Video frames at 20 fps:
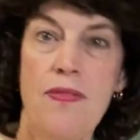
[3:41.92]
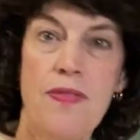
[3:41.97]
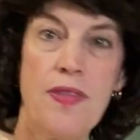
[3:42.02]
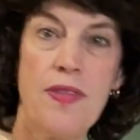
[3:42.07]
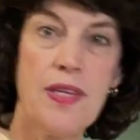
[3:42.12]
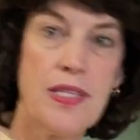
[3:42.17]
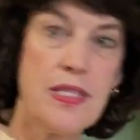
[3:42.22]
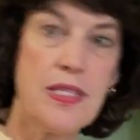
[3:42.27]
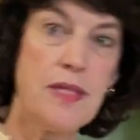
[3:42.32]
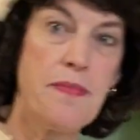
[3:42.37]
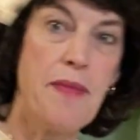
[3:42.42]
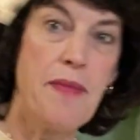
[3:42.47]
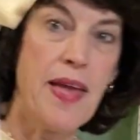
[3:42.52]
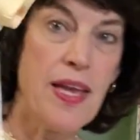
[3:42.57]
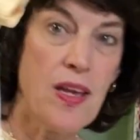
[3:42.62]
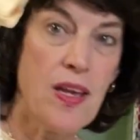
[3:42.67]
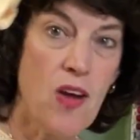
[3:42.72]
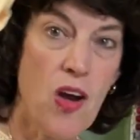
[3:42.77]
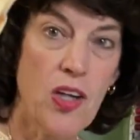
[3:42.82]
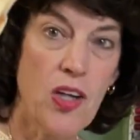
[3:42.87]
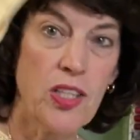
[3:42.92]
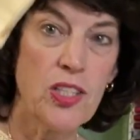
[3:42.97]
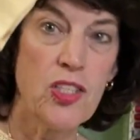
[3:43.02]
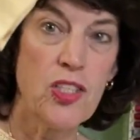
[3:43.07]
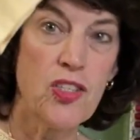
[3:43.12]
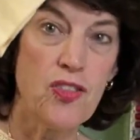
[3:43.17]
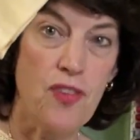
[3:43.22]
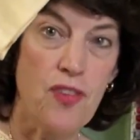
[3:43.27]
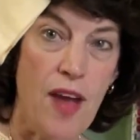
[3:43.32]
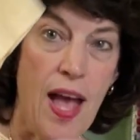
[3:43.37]
this May
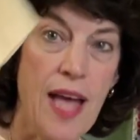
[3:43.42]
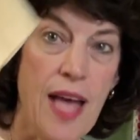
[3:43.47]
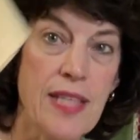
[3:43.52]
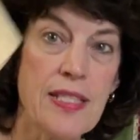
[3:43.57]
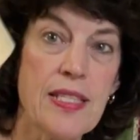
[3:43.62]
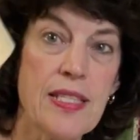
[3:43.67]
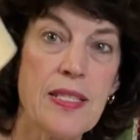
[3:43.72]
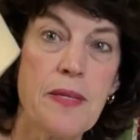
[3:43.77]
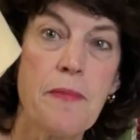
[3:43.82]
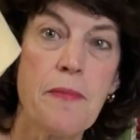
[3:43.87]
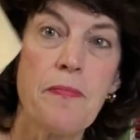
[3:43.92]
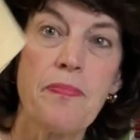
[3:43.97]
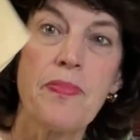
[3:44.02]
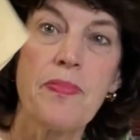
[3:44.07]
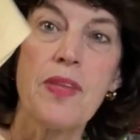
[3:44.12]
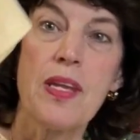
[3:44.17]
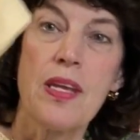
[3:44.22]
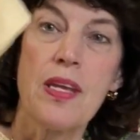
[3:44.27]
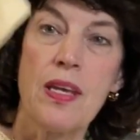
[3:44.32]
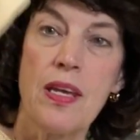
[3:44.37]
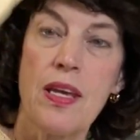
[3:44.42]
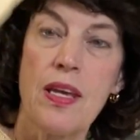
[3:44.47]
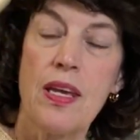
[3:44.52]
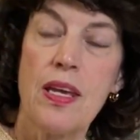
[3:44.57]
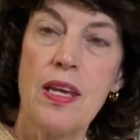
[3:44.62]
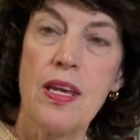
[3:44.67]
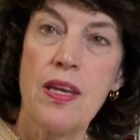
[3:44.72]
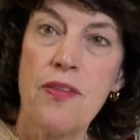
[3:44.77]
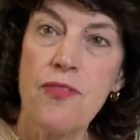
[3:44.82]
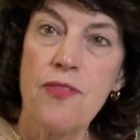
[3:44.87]
Garden dress,
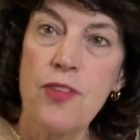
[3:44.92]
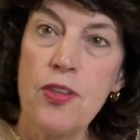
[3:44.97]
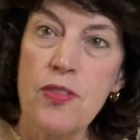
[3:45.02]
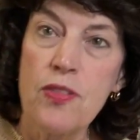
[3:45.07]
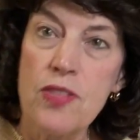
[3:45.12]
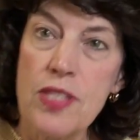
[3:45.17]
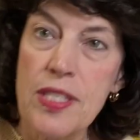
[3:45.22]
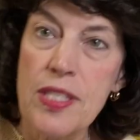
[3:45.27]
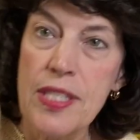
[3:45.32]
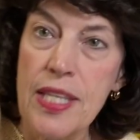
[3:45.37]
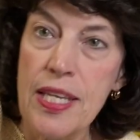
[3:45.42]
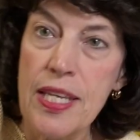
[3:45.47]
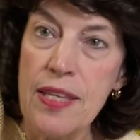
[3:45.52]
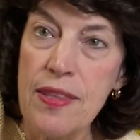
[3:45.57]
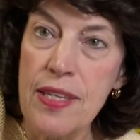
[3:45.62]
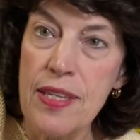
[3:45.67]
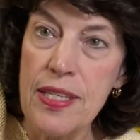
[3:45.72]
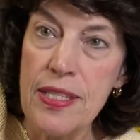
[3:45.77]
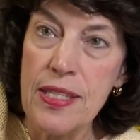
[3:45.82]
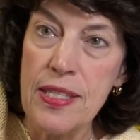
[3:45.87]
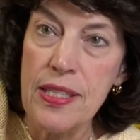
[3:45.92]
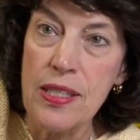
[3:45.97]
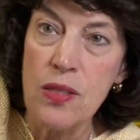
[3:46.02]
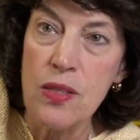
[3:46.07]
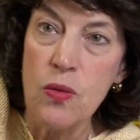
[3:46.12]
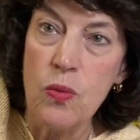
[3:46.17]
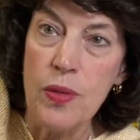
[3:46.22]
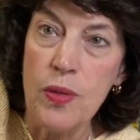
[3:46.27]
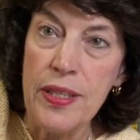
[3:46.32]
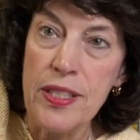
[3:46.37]
if you see these
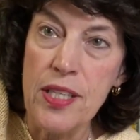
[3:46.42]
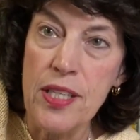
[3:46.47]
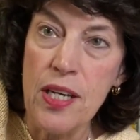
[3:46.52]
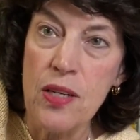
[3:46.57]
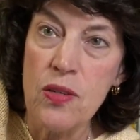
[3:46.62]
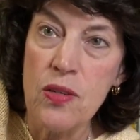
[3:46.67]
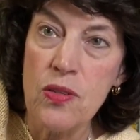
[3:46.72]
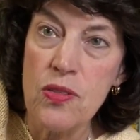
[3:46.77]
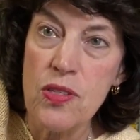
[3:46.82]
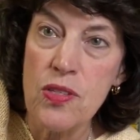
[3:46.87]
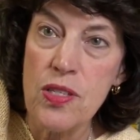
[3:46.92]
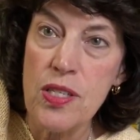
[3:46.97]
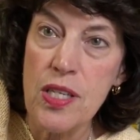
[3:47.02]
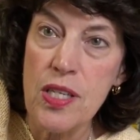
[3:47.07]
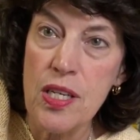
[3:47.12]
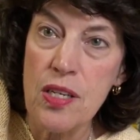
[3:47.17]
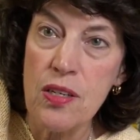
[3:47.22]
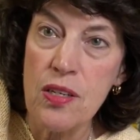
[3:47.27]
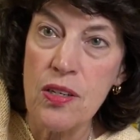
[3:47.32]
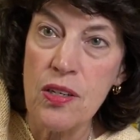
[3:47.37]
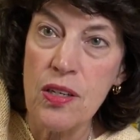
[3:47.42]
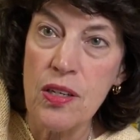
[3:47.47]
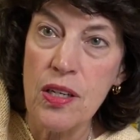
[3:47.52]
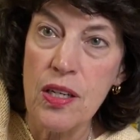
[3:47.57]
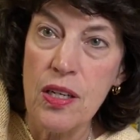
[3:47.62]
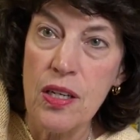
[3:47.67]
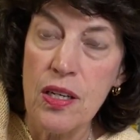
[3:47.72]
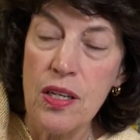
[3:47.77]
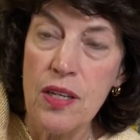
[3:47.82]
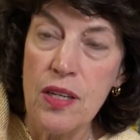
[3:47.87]
little windows here
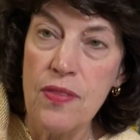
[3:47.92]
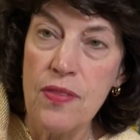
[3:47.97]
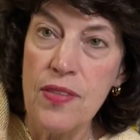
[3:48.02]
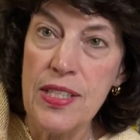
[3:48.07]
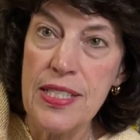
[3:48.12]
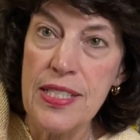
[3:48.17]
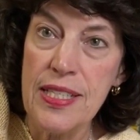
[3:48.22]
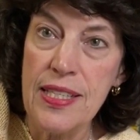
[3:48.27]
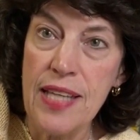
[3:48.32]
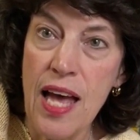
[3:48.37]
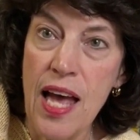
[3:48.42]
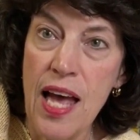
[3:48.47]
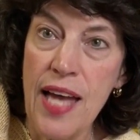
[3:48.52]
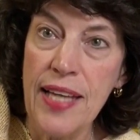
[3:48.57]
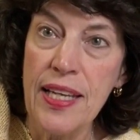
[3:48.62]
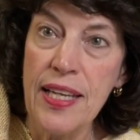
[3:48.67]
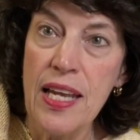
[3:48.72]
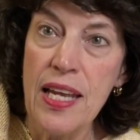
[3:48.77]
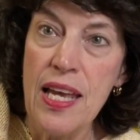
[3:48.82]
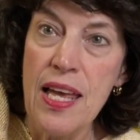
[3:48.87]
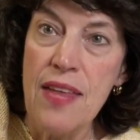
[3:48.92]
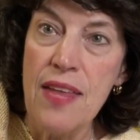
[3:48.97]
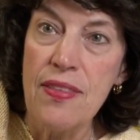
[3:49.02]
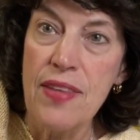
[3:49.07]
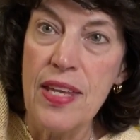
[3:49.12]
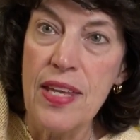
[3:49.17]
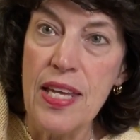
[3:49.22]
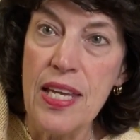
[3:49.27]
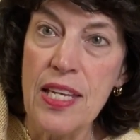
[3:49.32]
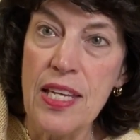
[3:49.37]
in the design,
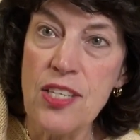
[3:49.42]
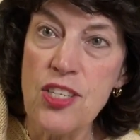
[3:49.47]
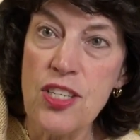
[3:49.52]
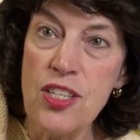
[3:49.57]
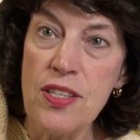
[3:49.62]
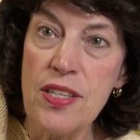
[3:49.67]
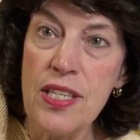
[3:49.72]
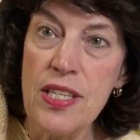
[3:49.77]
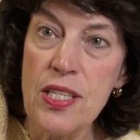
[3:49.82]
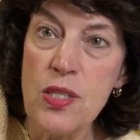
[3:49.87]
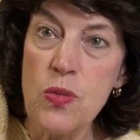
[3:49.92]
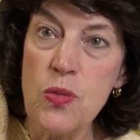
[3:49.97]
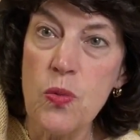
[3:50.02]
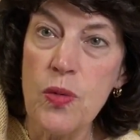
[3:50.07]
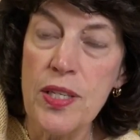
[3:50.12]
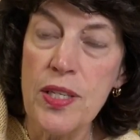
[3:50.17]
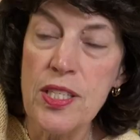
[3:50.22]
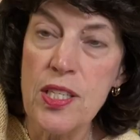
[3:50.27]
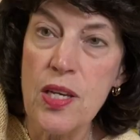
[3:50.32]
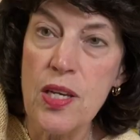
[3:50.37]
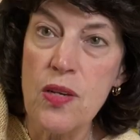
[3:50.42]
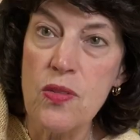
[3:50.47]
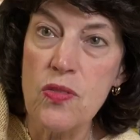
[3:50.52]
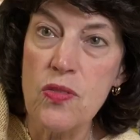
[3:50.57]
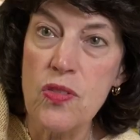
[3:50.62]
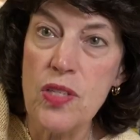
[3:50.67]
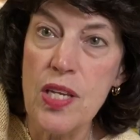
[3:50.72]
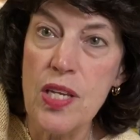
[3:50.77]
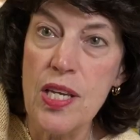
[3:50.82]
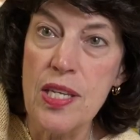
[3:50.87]
each of these
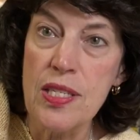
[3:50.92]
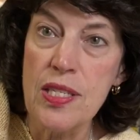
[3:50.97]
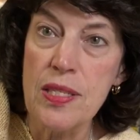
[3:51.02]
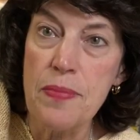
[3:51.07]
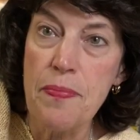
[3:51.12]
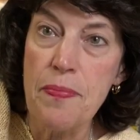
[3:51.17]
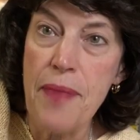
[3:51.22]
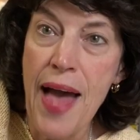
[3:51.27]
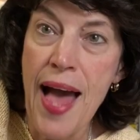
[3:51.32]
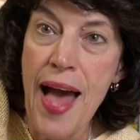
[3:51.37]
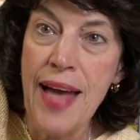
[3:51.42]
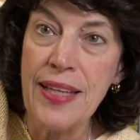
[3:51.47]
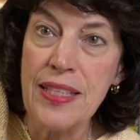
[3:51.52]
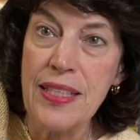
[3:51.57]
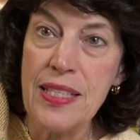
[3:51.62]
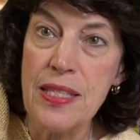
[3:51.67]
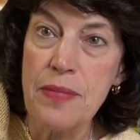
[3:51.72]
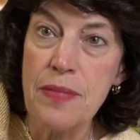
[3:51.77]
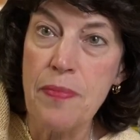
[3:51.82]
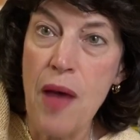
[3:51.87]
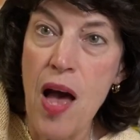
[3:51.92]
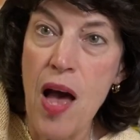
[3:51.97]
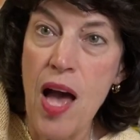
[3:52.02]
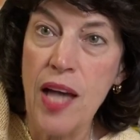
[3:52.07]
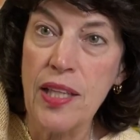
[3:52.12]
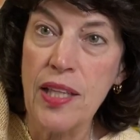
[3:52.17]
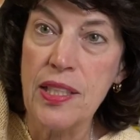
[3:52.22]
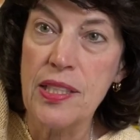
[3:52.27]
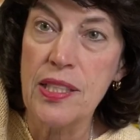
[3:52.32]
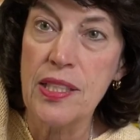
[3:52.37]
windows is
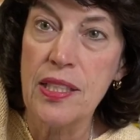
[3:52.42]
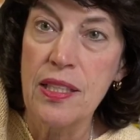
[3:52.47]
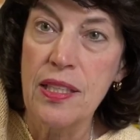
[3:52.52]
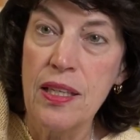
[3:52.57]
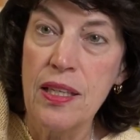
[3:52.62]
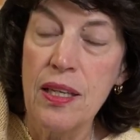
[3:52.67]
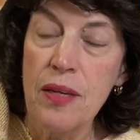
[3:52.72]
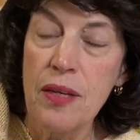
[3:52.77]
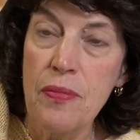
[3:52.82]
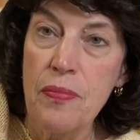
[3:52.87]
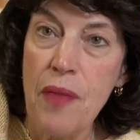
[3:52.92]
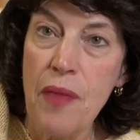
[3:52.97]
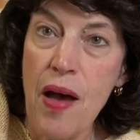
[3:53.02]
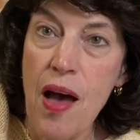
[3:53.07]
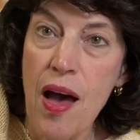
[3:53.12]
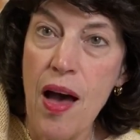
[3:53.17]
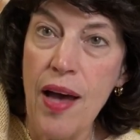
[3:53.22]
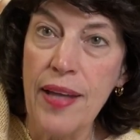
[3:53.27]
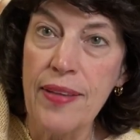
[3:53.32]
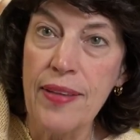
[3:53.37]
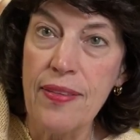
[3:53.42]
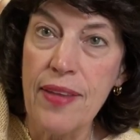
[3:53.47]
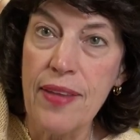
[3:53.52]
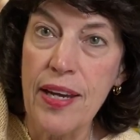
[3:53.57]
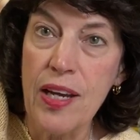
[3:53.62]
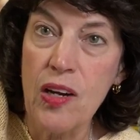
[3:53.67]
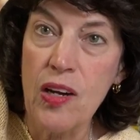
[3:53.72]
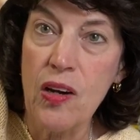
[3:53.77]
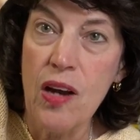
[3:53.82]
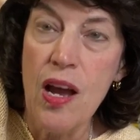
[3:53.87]
backsmocked behind
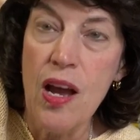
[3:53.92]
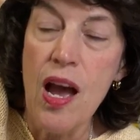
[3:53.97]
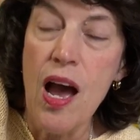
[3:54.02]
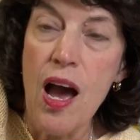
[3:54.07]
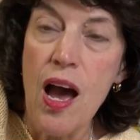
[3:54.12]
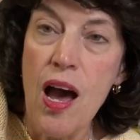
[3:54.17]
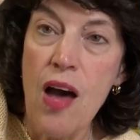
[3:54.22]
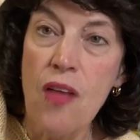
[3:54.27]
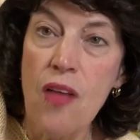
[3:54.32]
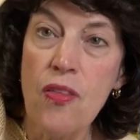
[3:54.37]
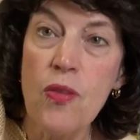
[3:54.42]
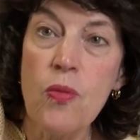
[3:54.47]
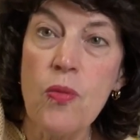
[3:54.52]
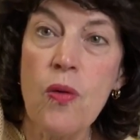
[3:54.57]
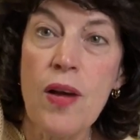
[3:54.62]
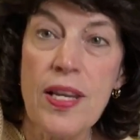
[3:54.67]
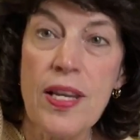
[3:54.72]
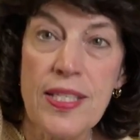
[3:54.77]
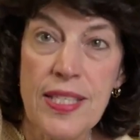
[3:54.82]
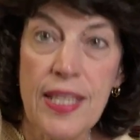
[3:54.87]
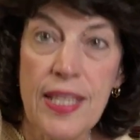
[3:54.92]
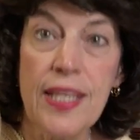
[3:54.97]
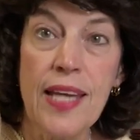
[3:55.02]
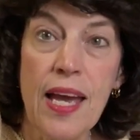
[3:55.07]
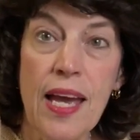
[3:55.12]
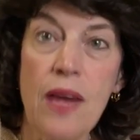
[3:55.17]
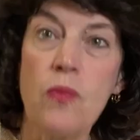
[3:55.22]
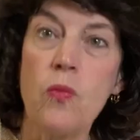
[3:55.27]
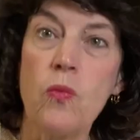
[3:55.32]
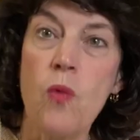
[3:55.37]
there. Otherwise,
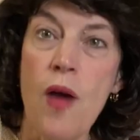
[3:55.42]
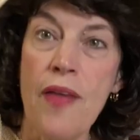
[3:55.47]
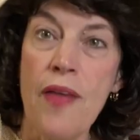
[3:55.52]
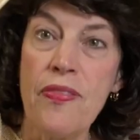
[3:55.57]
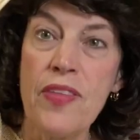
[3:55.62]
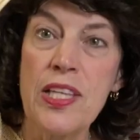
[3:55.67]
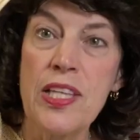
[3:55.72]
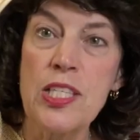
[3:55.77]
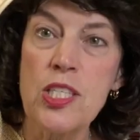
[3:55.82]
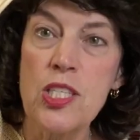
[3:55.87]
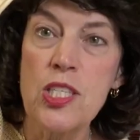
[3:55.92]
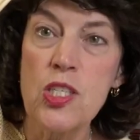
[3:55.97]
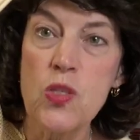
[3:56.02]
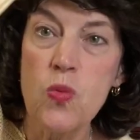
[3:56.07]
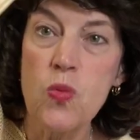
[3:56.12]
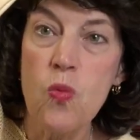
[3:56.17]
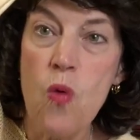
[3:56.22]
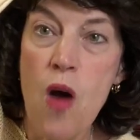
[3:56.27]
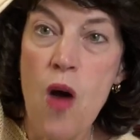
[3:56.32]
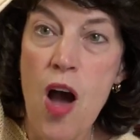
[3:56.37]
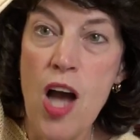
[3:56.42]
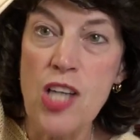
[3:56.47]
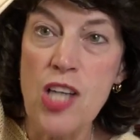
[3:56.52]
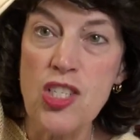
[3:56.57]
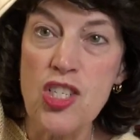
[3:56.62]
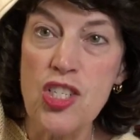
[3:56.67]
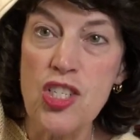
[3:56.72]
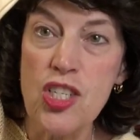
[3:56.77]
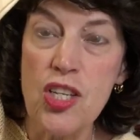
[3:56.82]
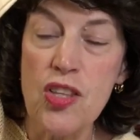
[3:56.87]
again, when this is
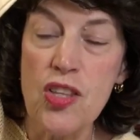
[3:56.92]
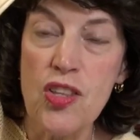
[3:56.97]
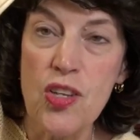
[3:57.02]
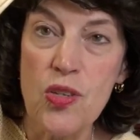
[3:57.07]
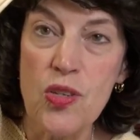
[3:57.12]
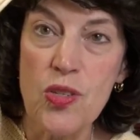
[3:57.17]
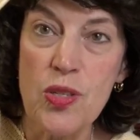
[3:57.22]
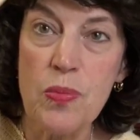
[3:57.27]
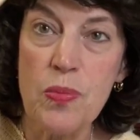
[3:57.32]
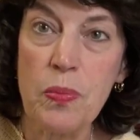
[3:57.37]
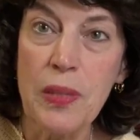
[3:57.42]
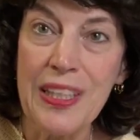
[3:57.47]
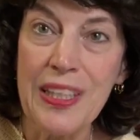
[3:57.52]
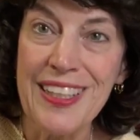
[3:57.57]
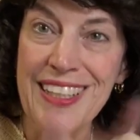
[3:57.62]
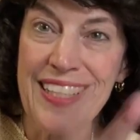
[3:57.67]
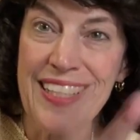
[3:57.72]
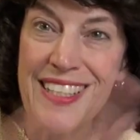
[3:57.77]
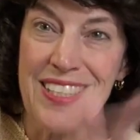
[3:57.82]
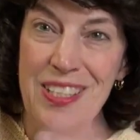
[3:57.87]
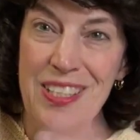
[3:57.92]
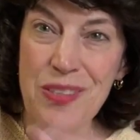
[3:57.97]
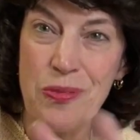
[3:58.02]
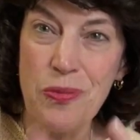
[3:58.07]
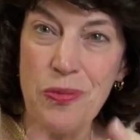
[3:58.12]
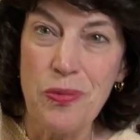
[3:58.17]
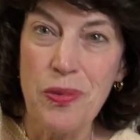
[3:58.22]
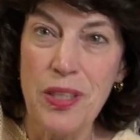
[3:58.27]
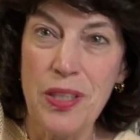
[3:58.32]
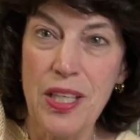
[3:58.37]
washed, those pleats
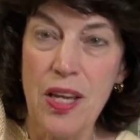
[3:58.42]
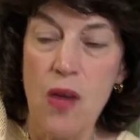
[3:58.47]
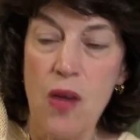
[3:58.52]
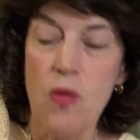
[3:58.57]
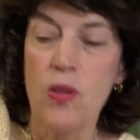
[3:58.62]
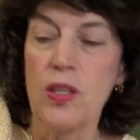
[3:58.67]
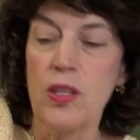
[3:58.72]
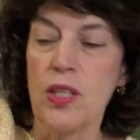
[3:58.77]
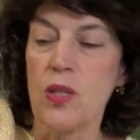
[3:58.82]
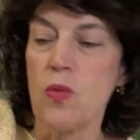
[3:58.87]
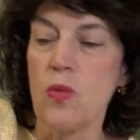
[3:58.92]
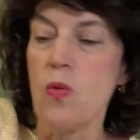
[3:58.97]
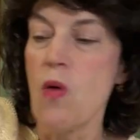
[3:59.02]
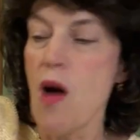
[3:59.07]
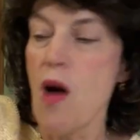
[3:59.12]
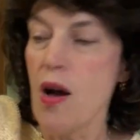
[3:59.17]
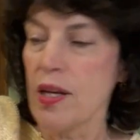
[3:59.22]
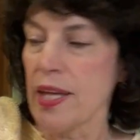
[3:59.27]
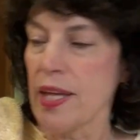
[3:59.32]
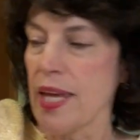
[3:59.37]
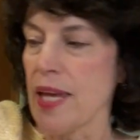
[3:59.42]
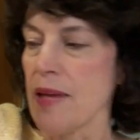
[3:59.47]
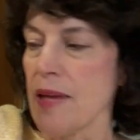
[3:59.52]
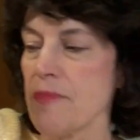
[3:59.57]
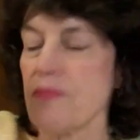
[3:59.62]
would go a little wonky.